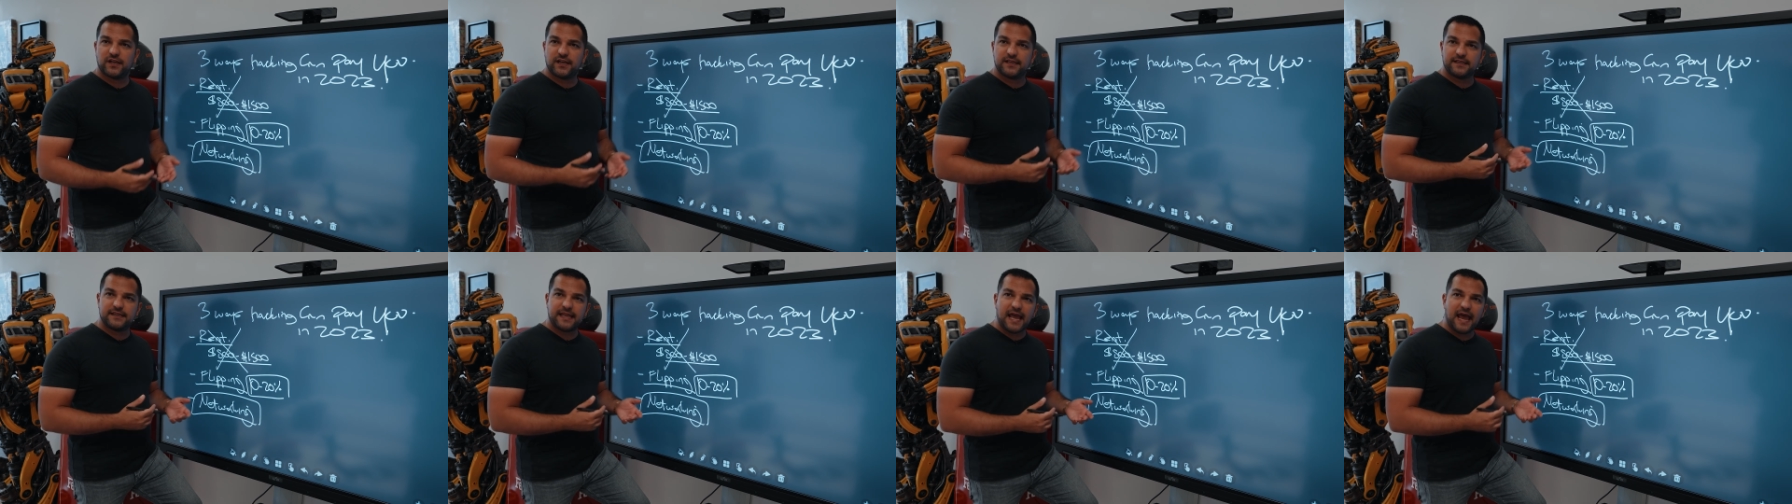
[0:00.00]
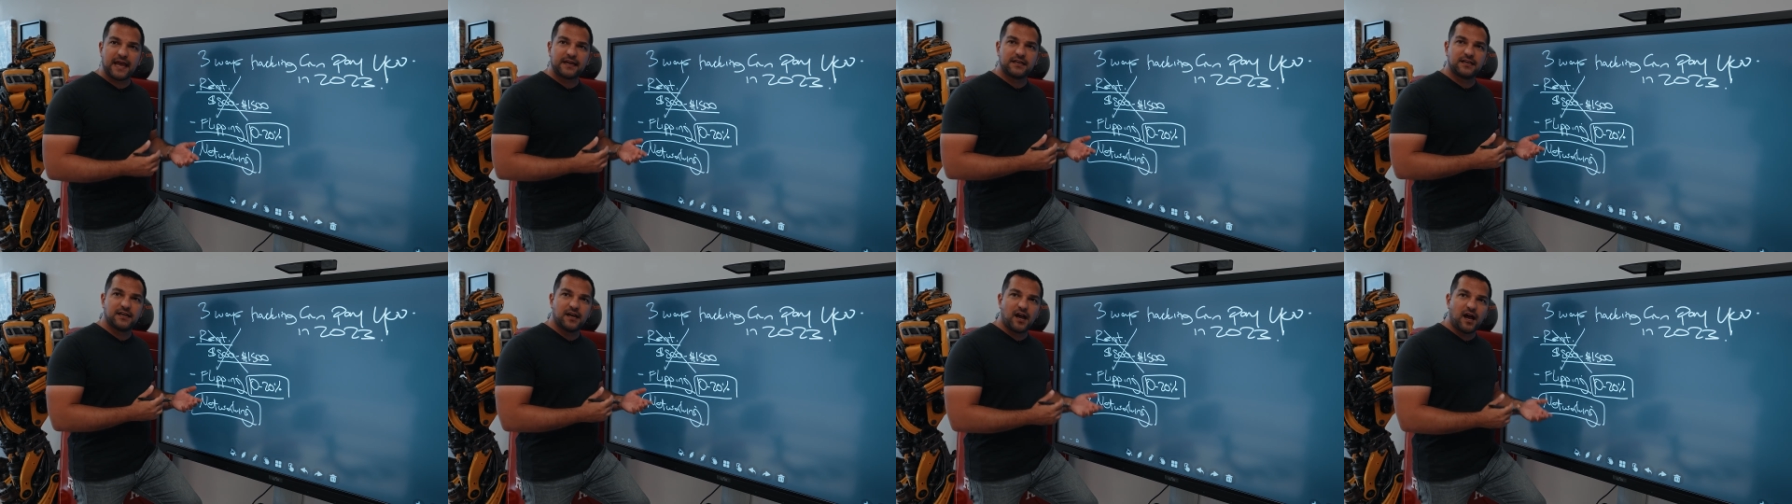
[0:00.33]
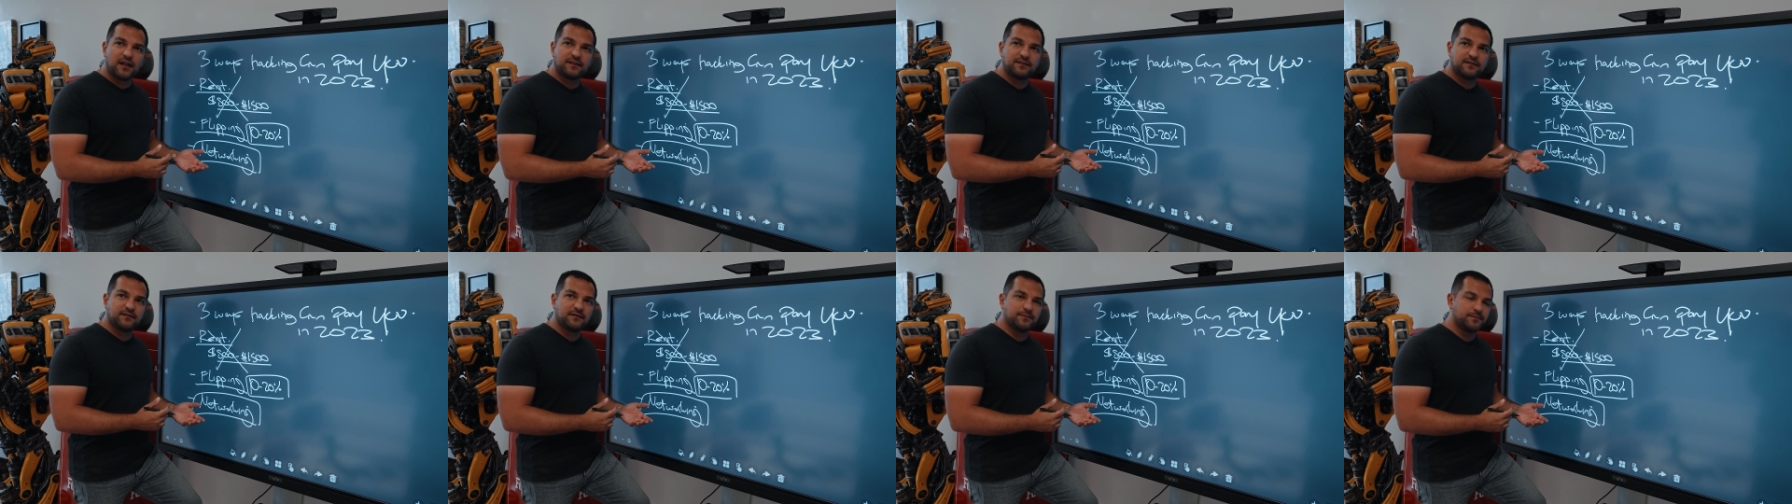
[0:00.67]
And that
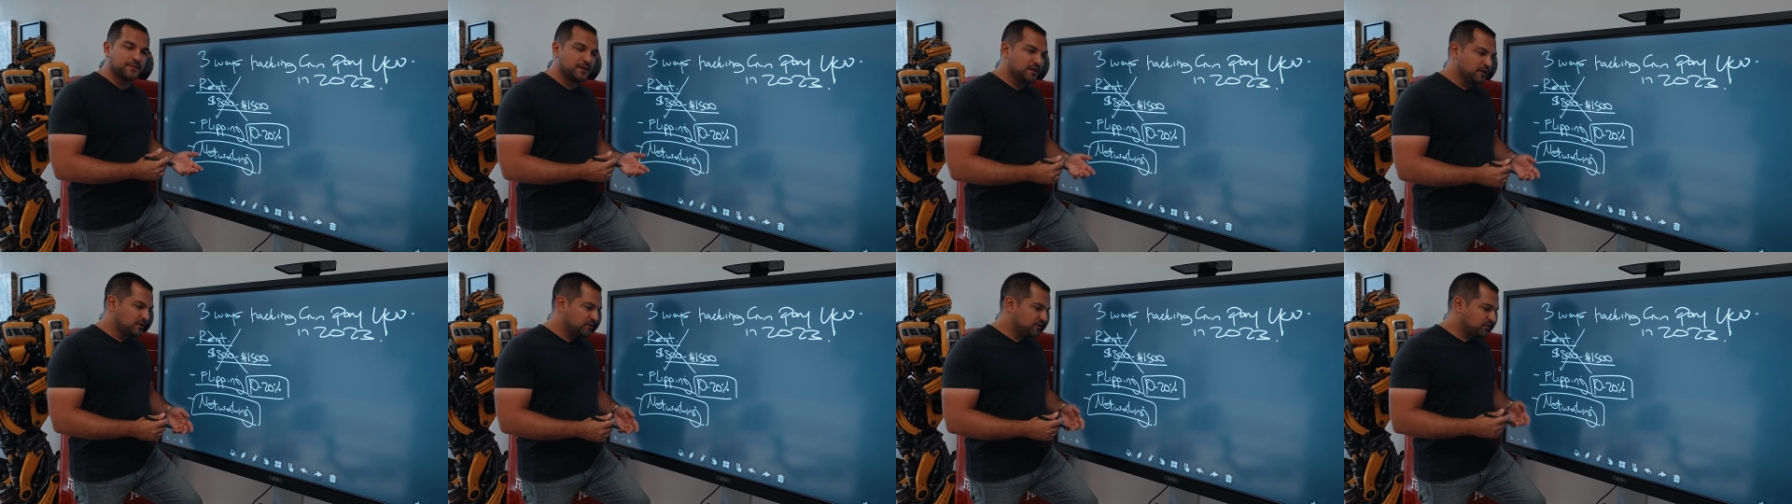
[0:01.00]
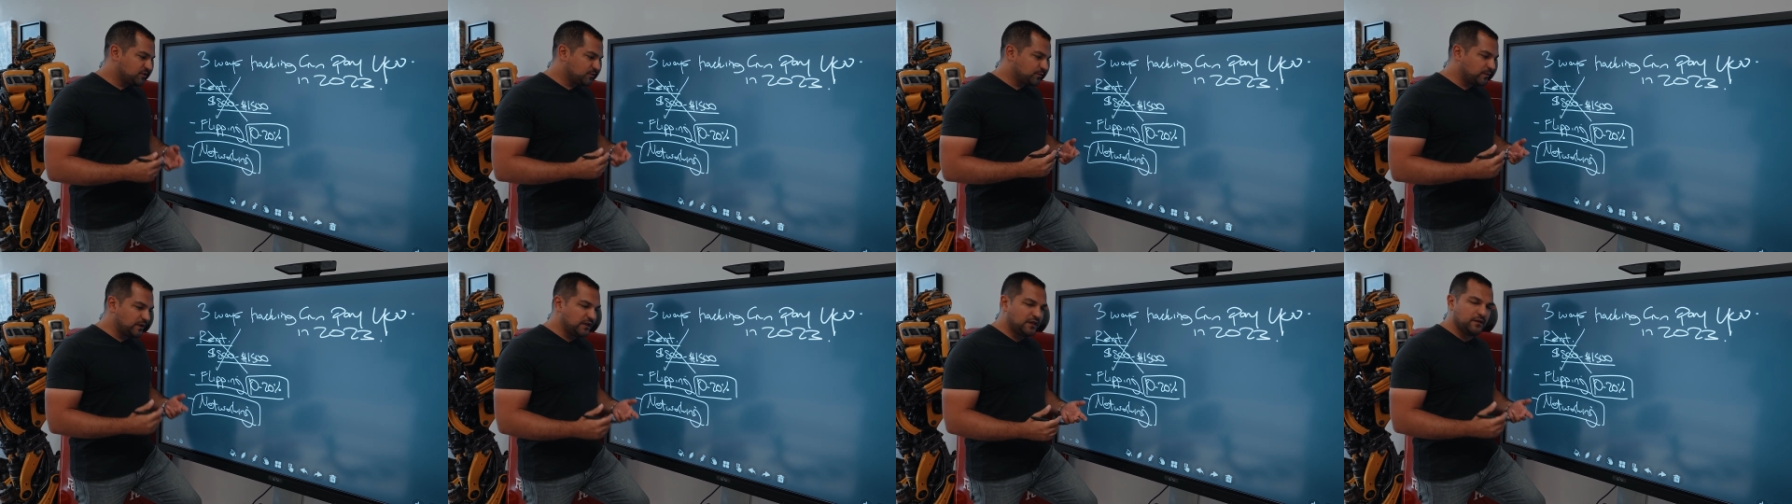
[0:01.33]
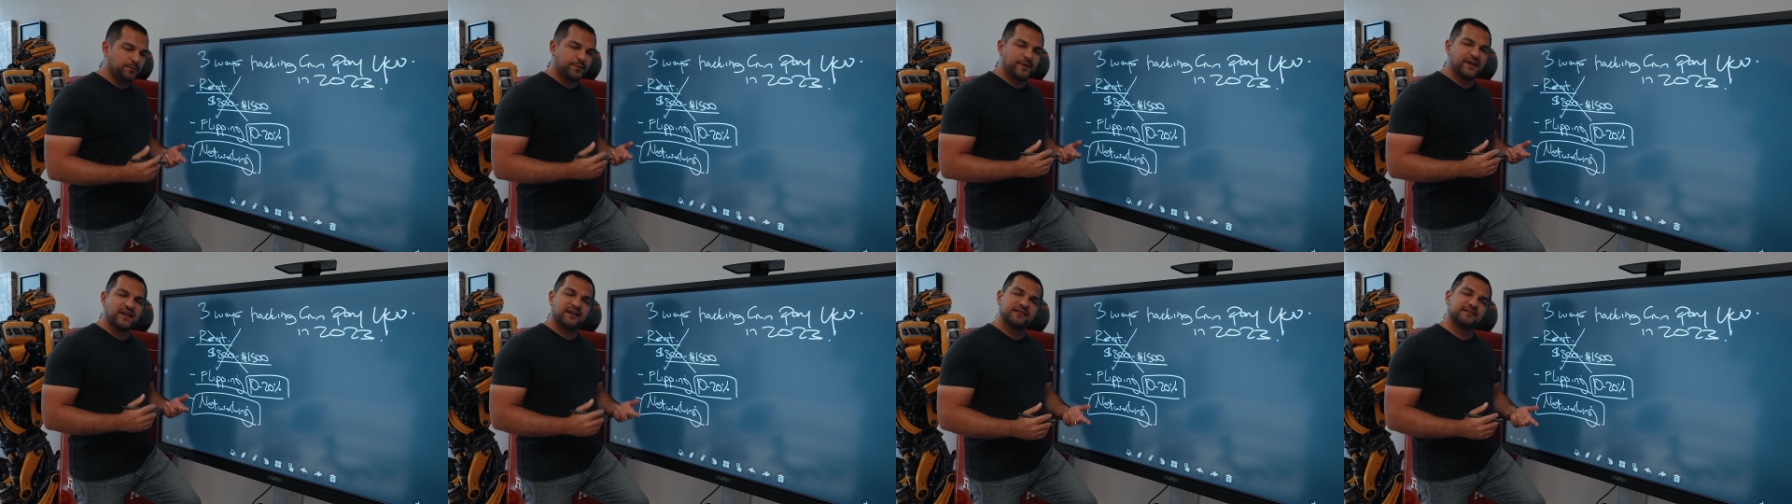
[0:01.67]
got them to really
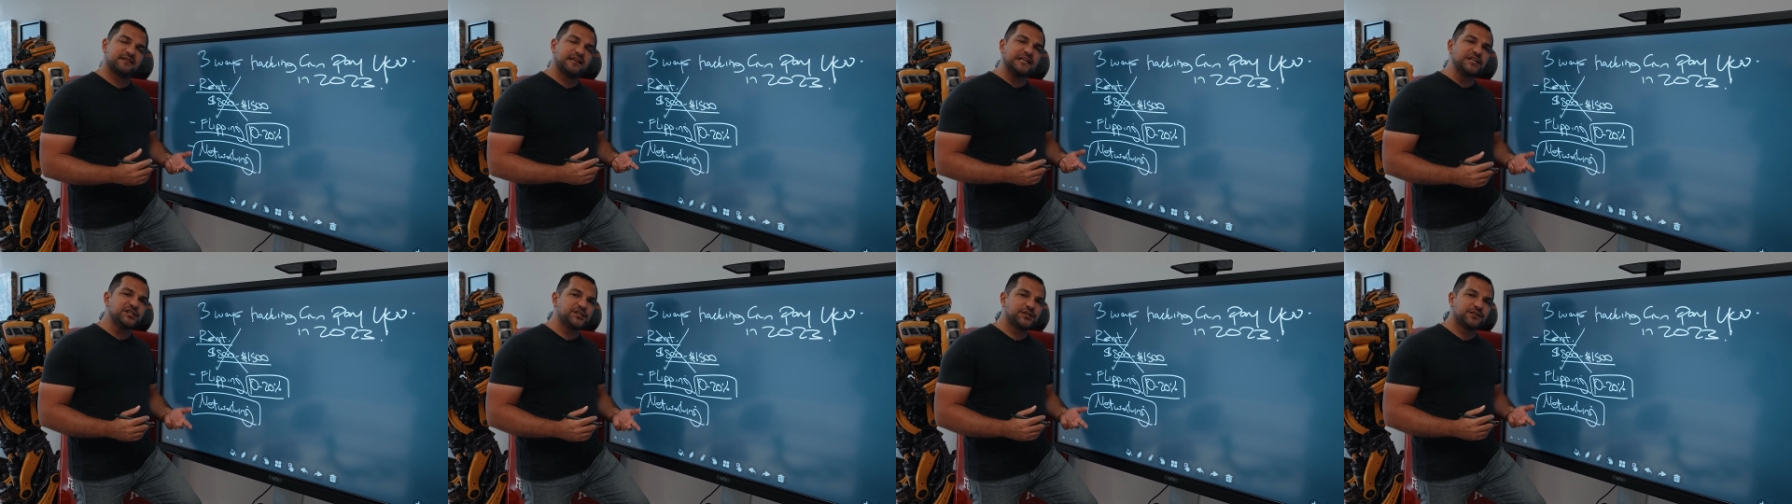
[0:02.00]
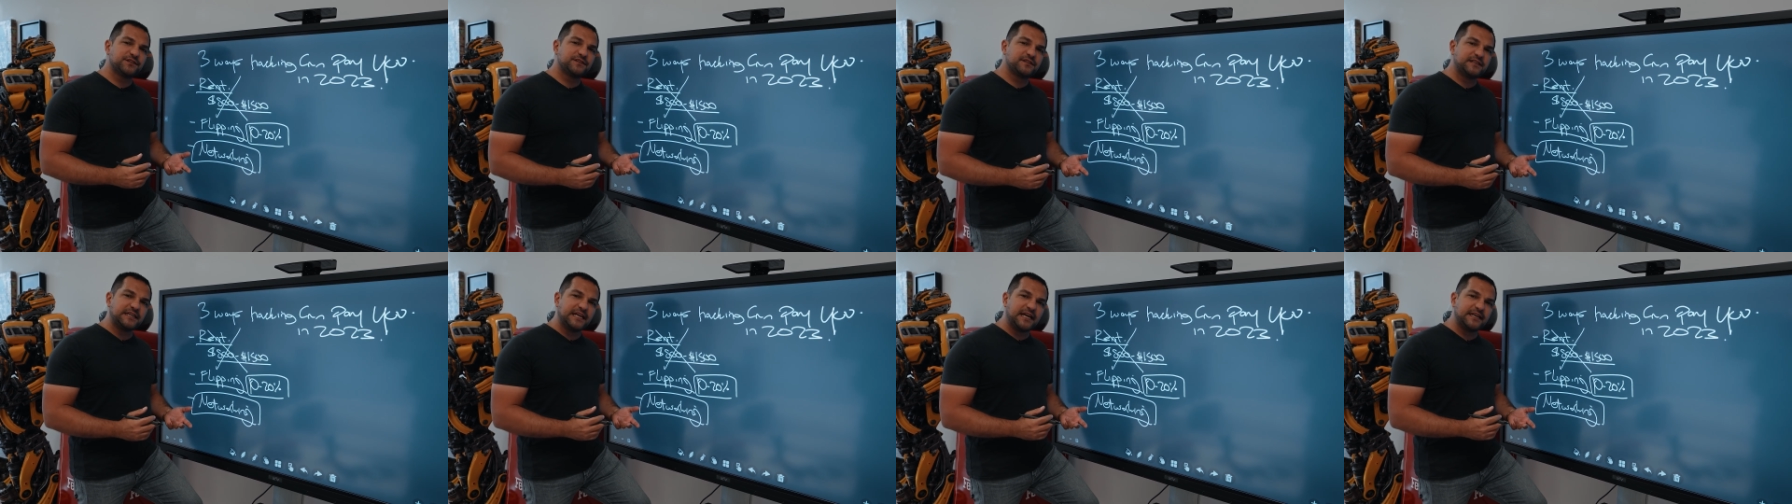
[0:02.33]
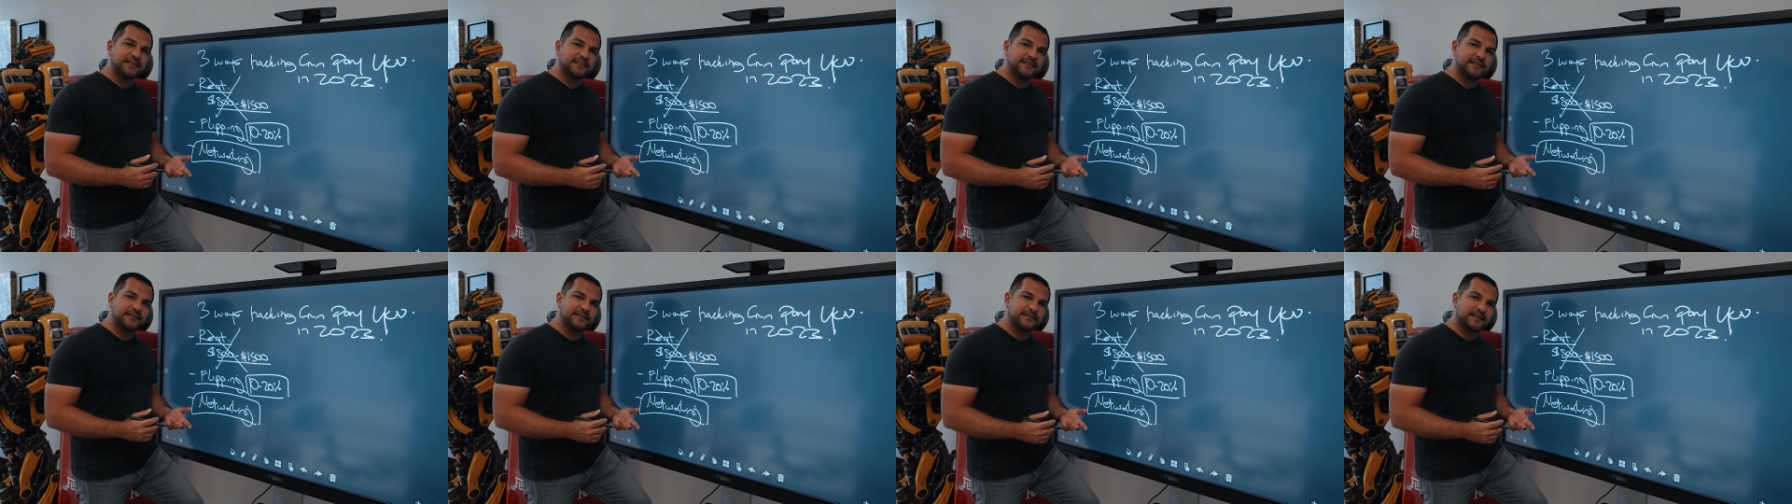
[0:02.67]
pay attention to the
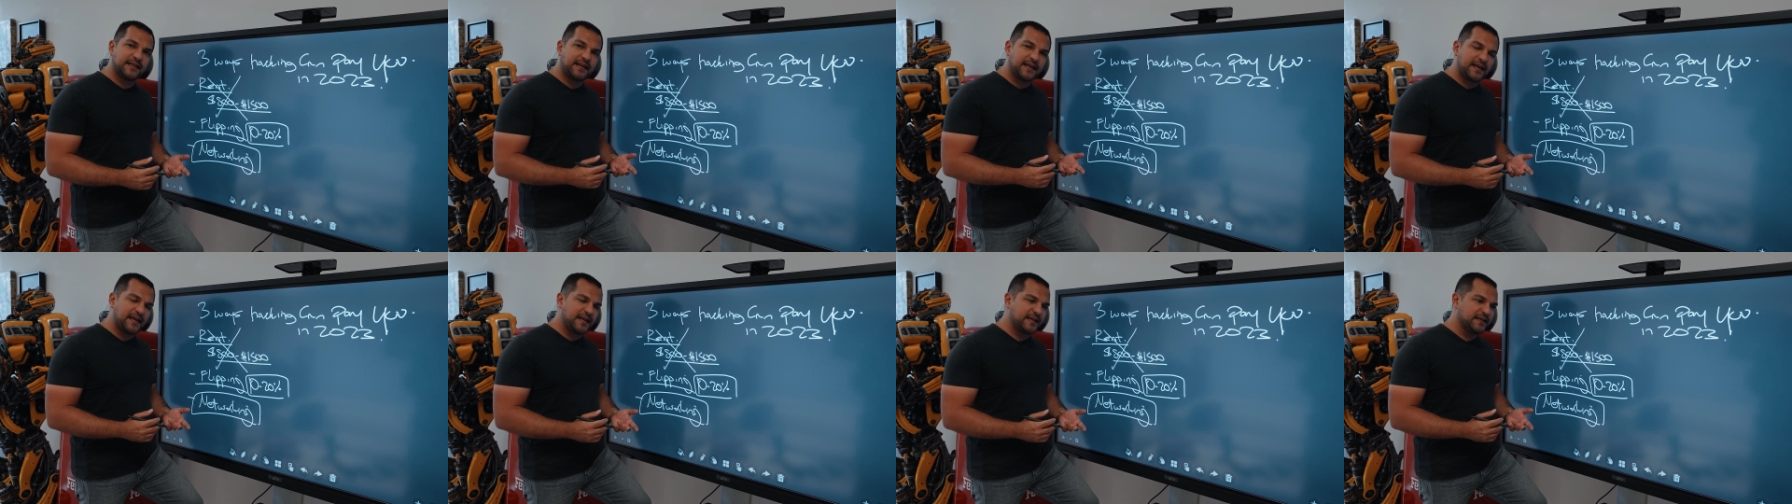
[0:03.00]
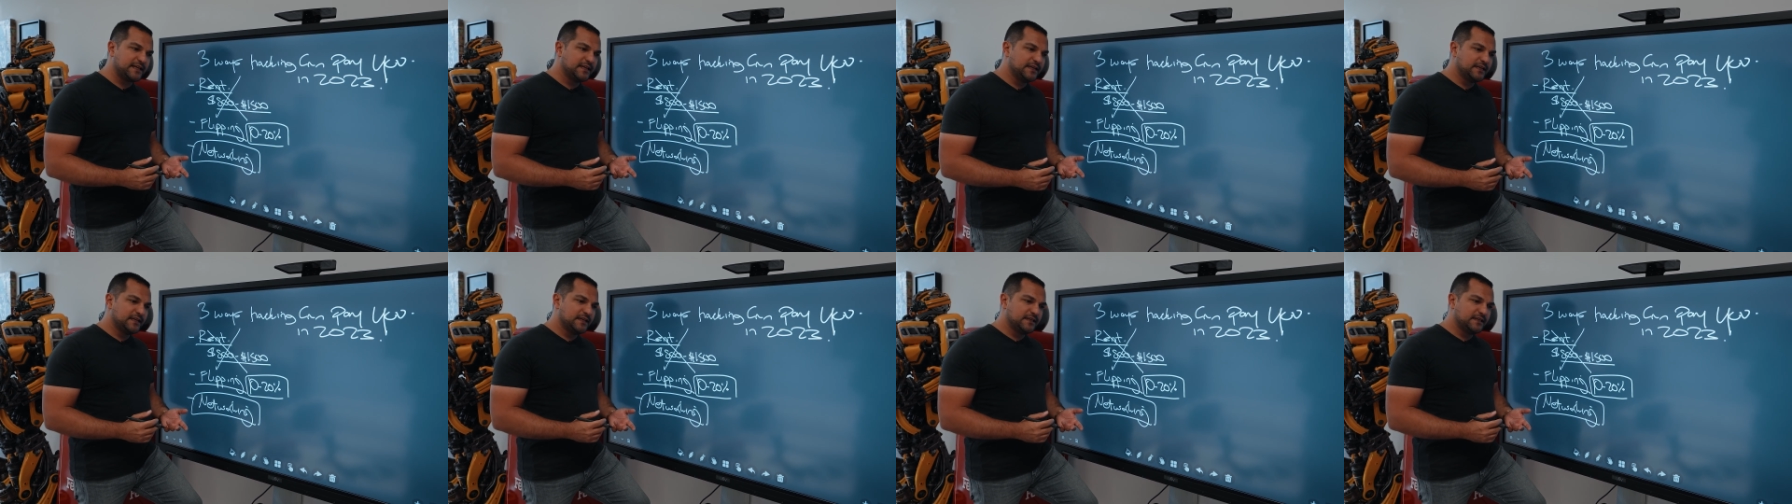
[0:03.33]
idea that, hey,